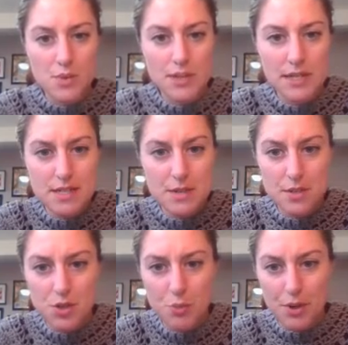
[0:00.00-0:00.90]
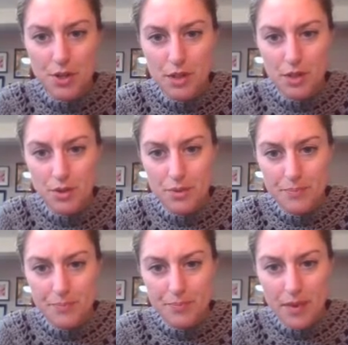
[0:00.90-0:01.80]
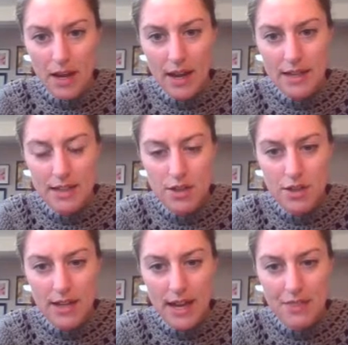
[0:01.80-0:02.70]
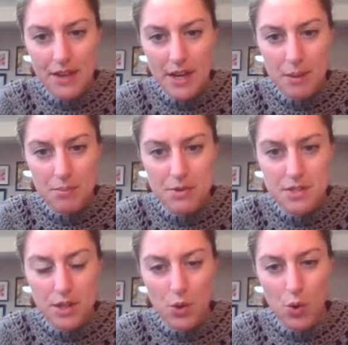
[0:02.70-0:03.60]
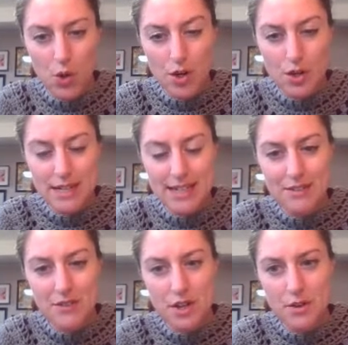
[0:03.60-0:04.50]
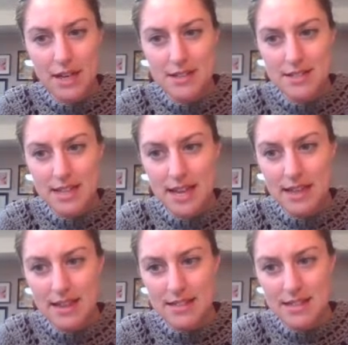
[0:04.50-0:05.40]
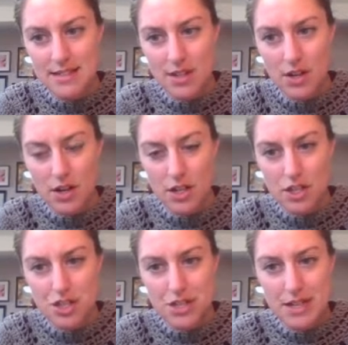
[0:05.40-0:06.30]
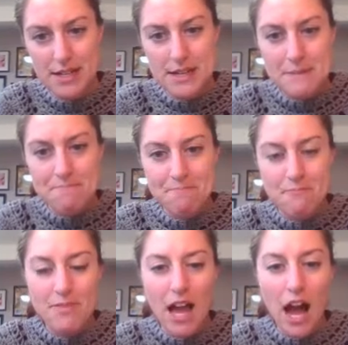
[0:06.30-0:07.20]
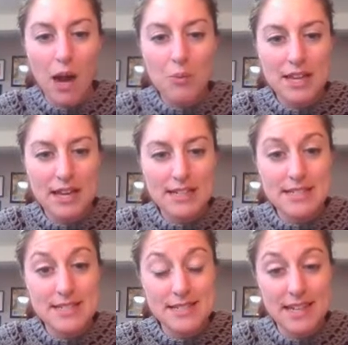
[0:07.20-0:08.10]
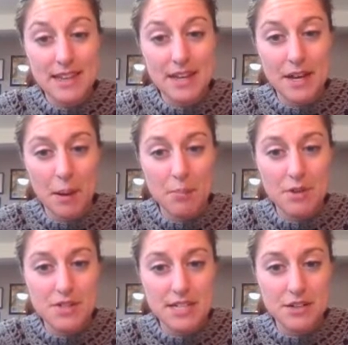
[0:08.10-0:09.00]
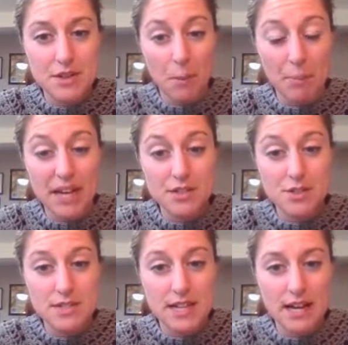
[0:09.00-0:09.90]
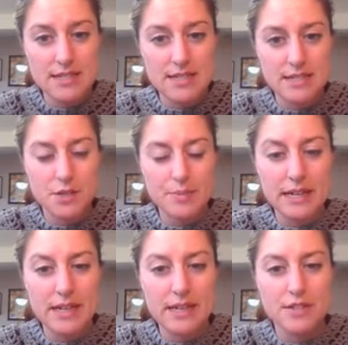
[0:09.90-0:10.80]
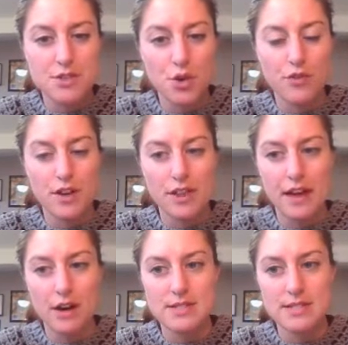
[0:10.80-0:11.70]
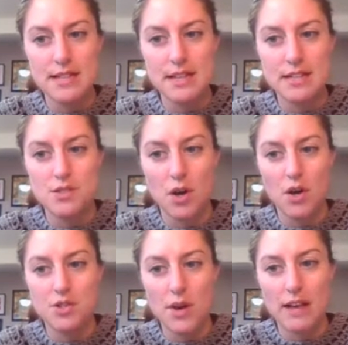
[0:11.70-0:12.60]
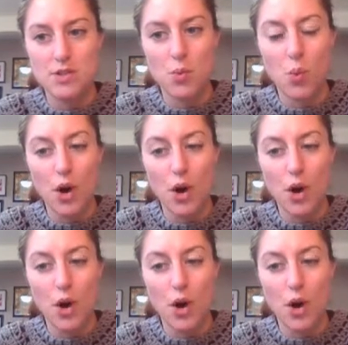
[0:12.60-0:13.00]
this one is super cute. I can look at the numbers in the corner, even though they say that this is large, I would like to see the numbers here, the pixel sizes to be at least over a thousand. It also has a